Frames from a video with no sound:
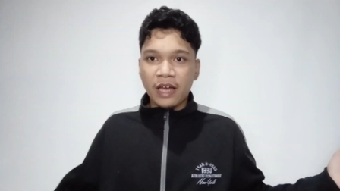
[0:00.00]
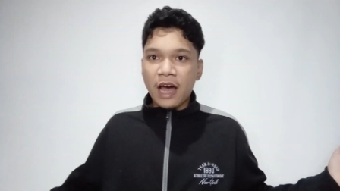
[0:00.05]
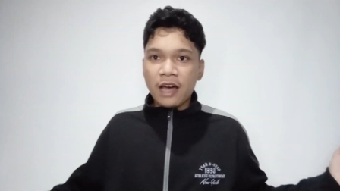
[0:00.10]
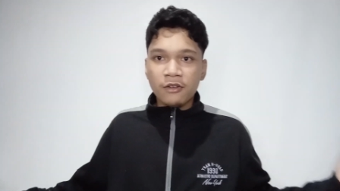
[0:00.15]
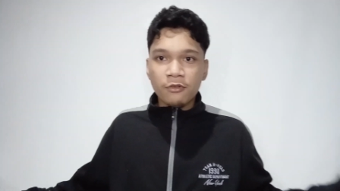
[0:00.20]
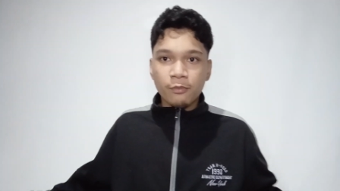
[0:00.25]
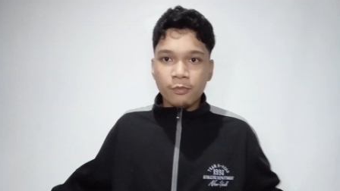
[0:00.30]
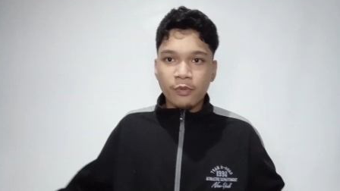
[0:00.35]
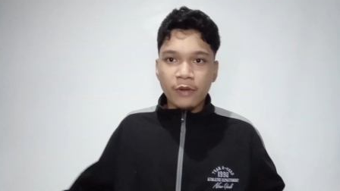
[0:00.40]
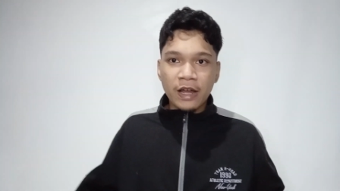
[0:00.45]

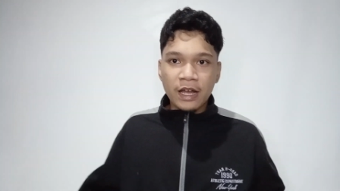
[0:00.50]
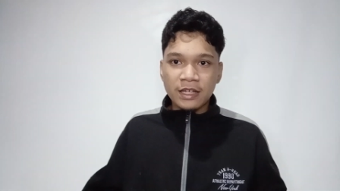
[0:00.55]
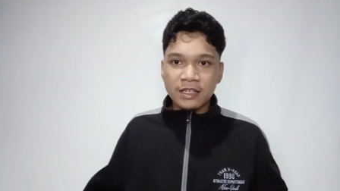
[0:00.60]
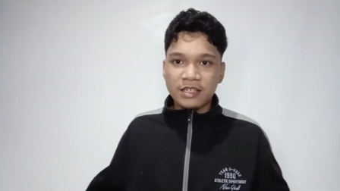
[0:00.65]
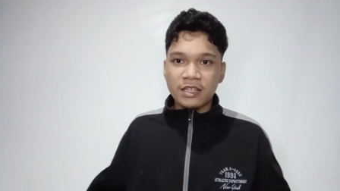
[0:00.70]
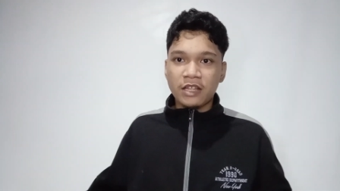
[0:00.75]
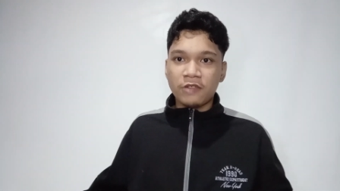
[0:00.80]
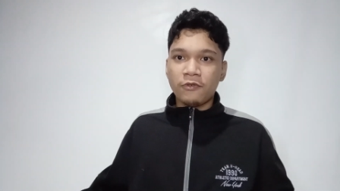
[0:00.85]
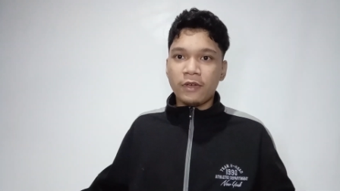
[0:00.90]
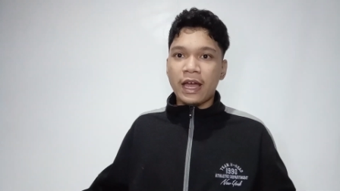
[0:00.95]
other brands
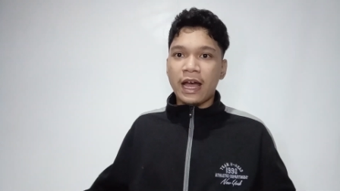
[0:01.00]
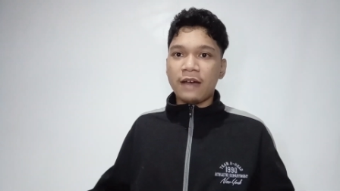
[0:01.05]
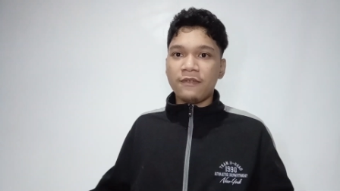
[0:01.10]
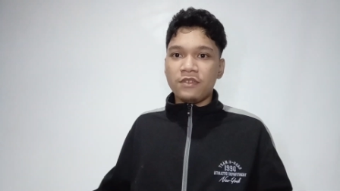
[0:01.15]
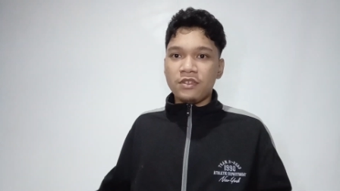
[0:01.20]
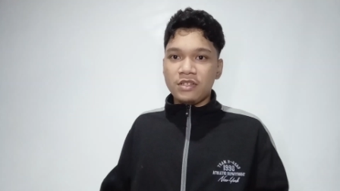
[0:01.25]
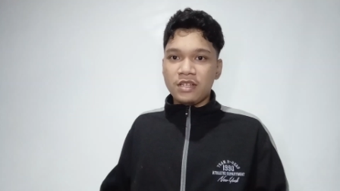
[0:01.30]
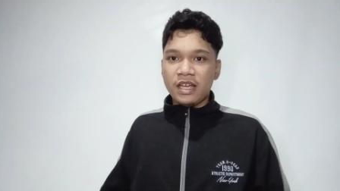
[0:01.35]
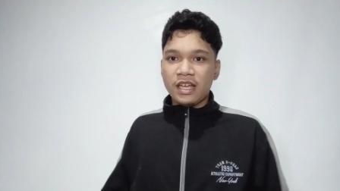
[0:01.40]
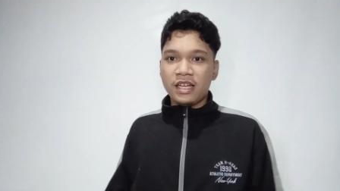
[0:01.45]
that we have
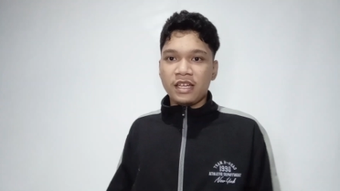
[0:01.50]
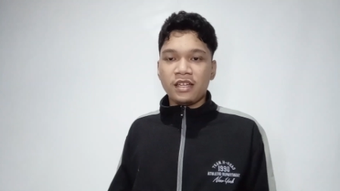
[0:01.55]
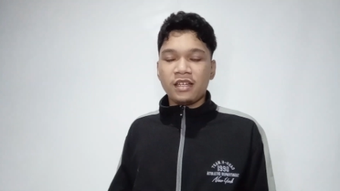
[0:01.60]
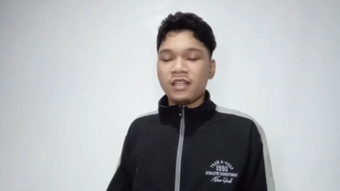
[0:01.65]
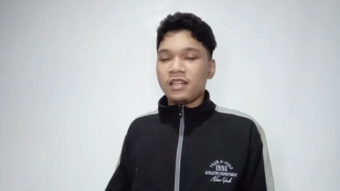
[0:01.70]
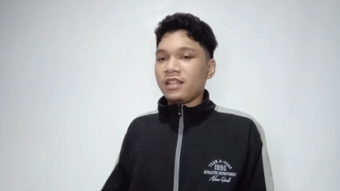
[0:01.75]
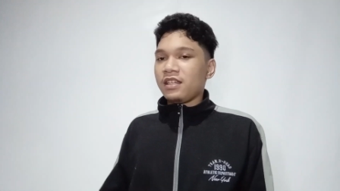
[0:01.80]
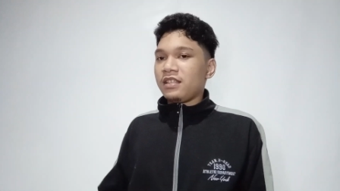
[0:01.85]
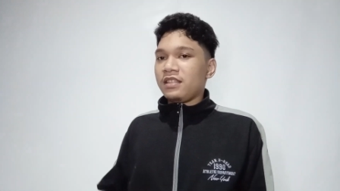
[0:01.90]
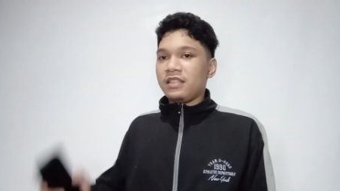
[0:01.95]
today.
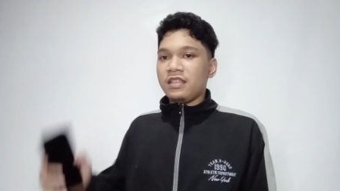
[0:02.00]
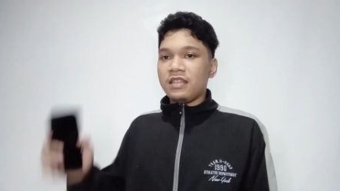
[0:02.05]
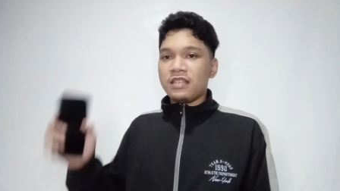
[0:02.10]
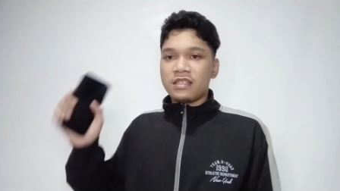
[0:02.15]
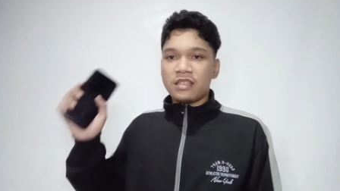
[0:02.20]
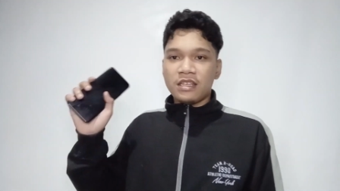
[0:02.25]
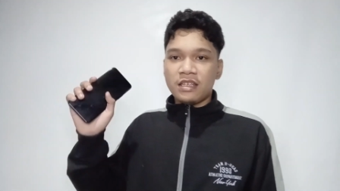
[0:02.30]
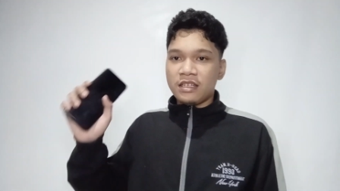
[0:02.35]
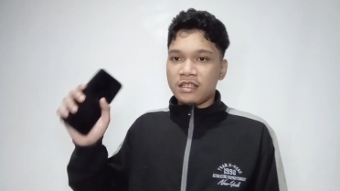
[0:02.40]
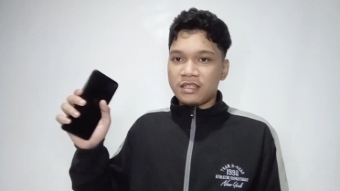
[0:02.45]

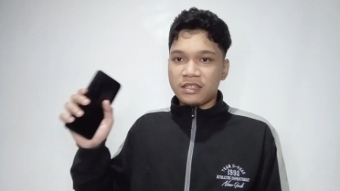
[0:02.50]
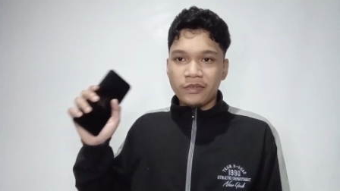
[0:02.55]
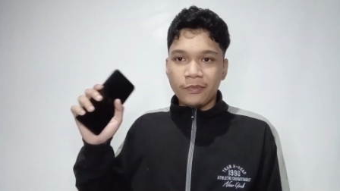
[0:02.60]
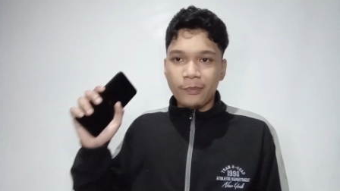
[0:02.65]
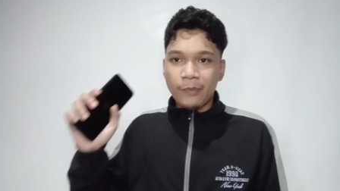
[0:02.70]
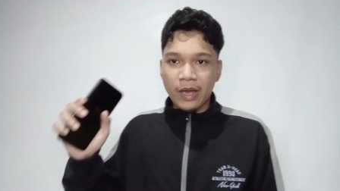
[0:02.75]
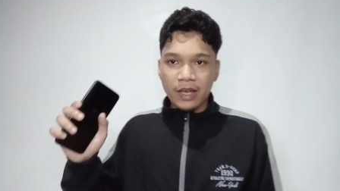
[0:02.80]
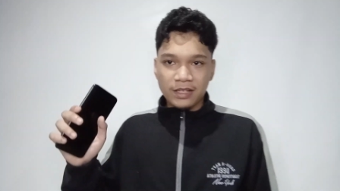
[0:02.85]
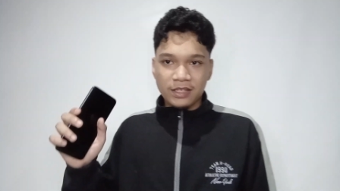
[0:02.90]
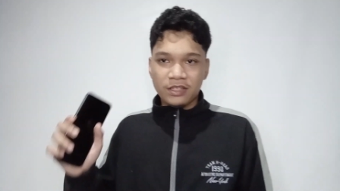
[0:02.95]
This is the
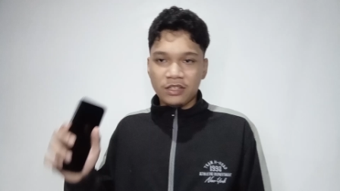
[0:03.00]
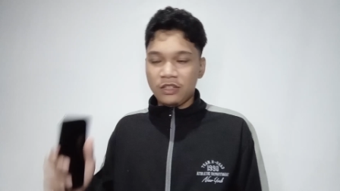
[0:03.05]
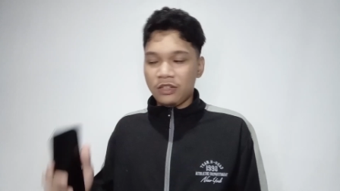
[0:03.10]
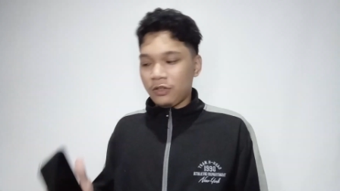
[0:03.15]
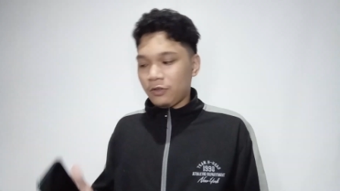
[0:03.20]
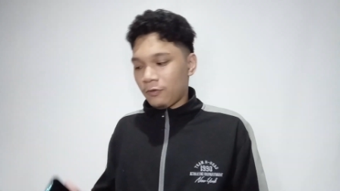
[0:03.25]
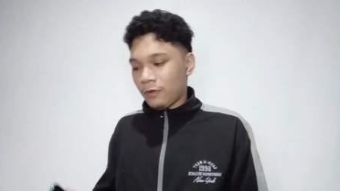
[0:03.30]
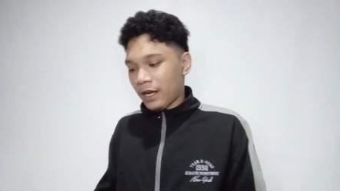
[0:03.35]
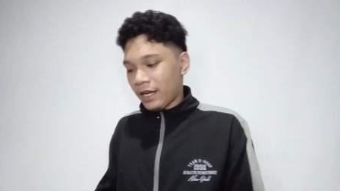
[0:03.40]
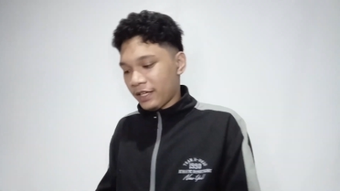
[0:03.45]
best. You
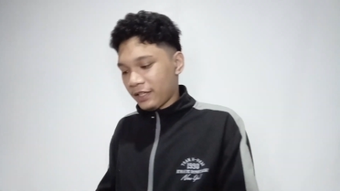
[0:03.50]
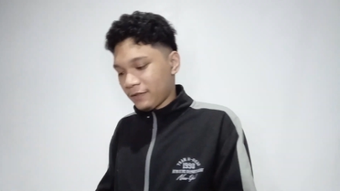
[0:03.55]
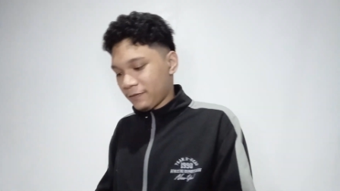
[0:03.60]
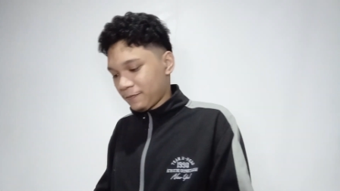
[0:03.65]
know why?